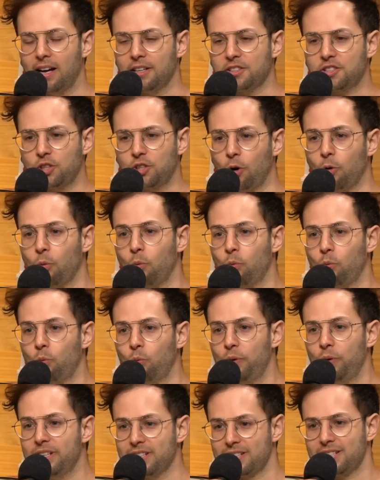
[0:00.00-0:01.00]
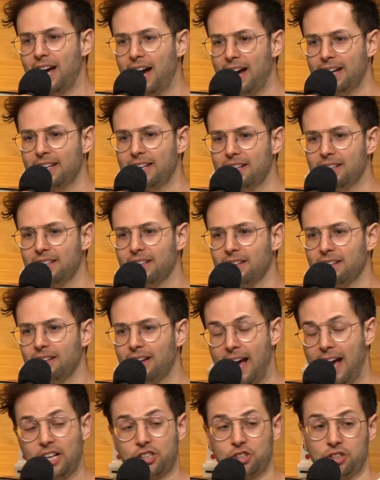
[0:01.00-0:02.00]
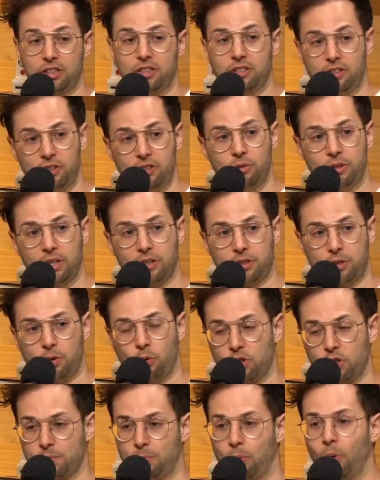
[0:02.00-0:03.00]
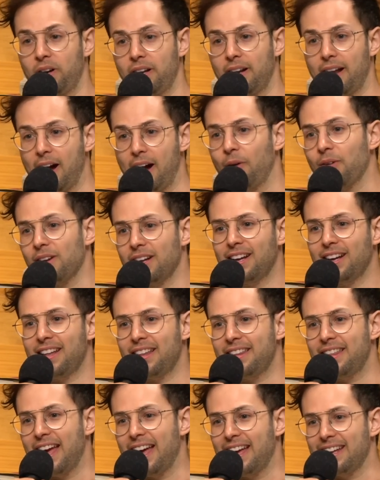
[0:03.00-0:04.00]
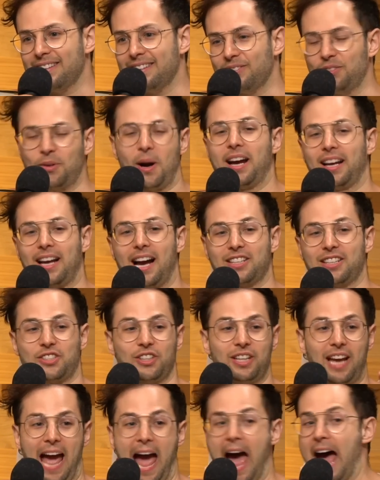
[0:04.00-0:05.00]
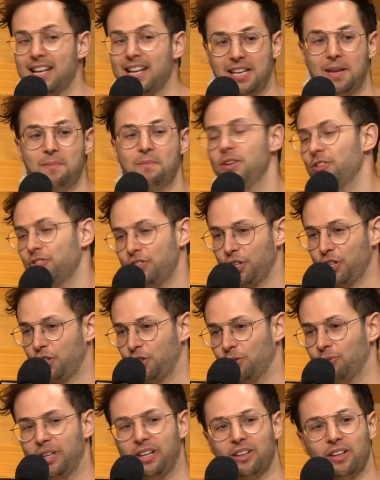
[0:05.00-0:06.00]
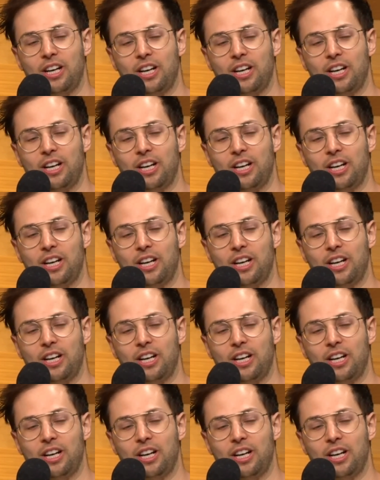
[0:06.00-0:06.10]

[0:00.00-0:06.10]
So we decided, actually, you Guilty Horse pointed out that Ryan Gosling has a music career.